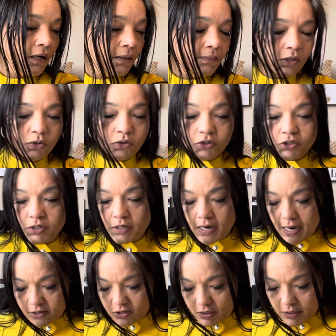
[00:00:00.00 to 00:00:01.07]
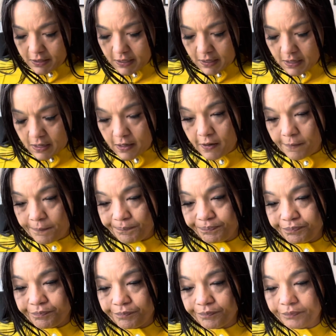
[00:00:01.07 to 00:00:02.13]
you should actually
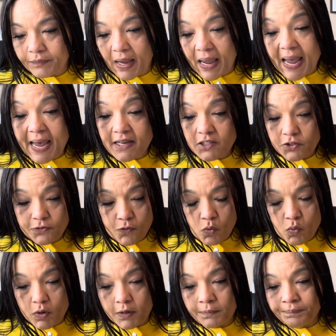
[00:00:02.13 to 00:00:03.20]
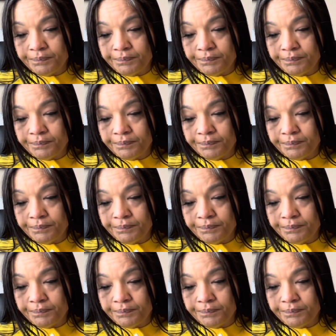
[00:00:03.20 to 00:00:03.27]
ask for.